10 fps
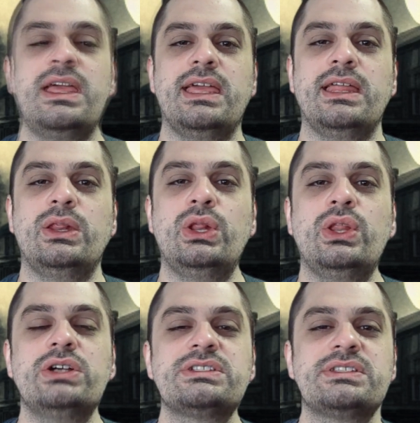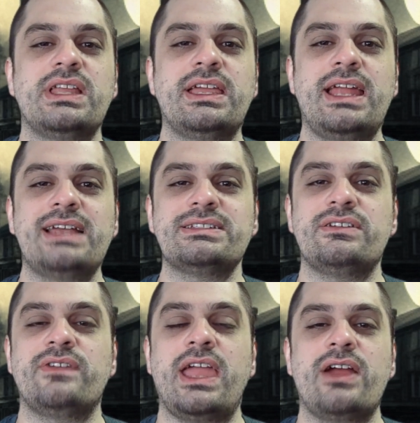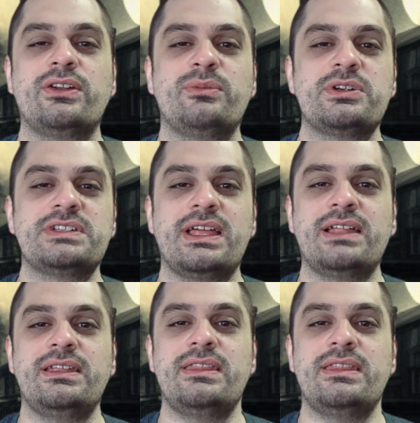It looks like it has enough character and personality